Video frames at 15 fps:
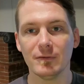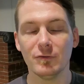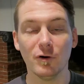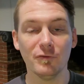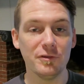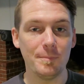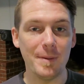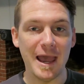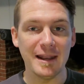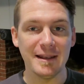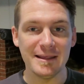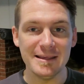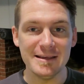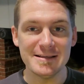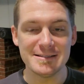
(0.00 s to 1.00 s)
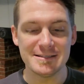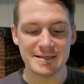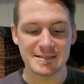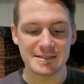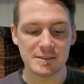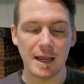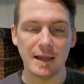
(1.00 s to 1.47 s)
So if the pad is
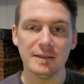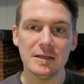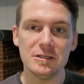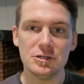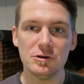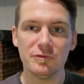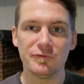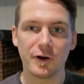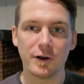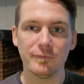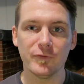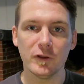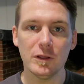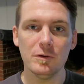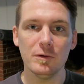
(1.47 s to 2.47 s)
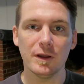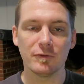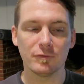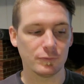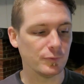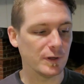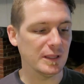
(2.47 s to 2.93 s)
just slightly too firm for you,
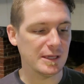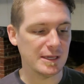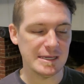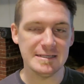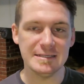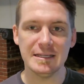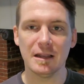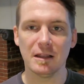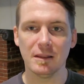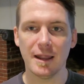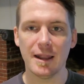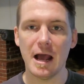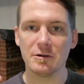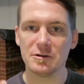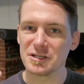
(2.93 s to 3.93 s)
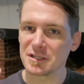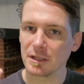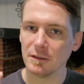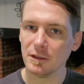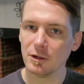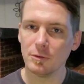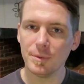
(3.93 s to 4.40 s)
it's really easy to let out just a
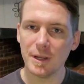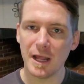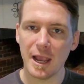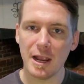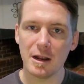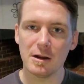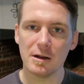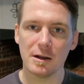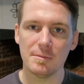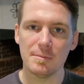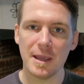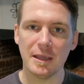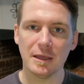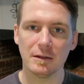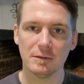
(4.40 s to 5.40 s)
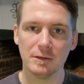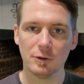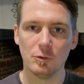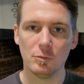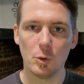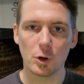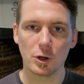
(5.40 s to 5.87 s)
little bit of air and make it a
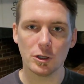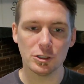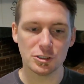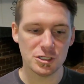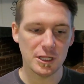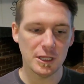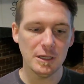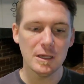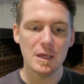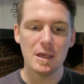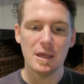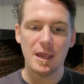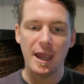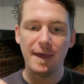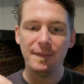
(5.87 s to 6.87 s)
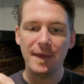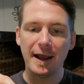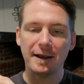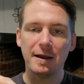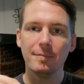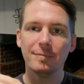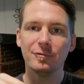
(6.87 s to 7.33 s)
little more cushiony. And
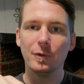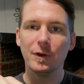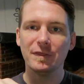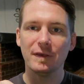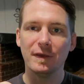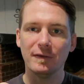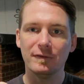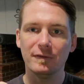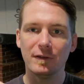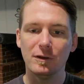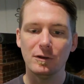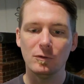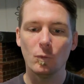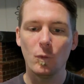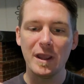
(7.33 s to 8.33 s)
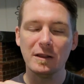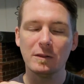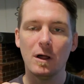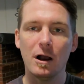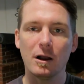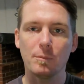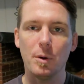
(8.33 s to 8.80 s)
that comes with this wing
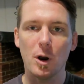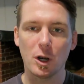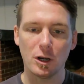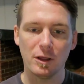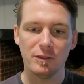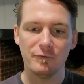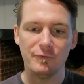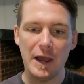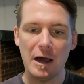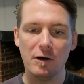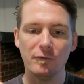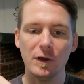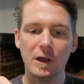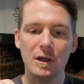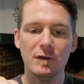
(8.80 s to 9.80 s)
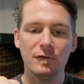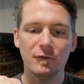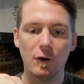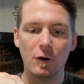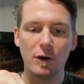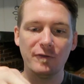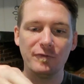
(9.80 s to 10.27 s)
lock part of the valve.
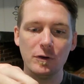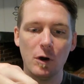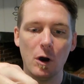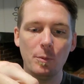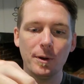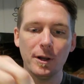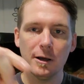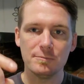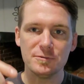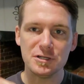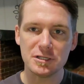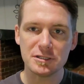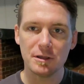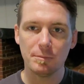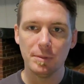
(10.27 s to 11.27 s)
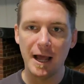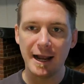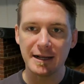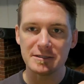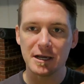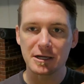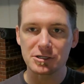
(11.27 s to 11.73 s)
So if you open up just the
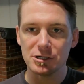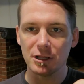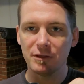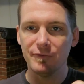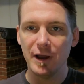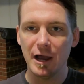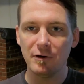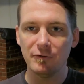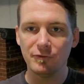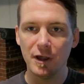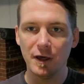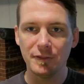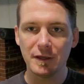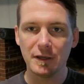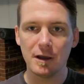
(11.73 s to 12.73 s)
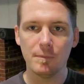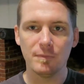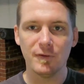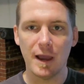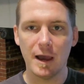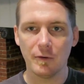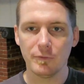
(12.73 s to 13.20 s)
black section of the valve, nothing
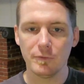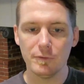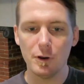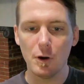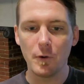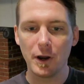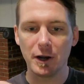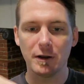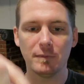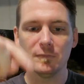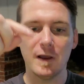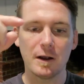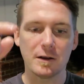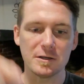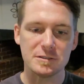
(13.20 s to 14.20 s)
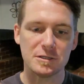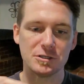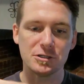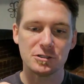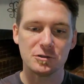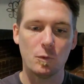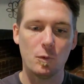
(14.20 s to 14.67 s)
comes out, no air comes out because it's
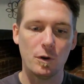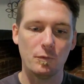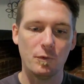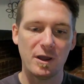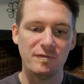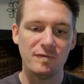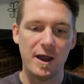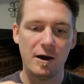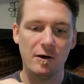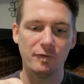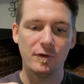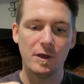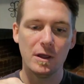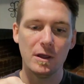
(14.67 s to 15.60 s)
just a one-way valve.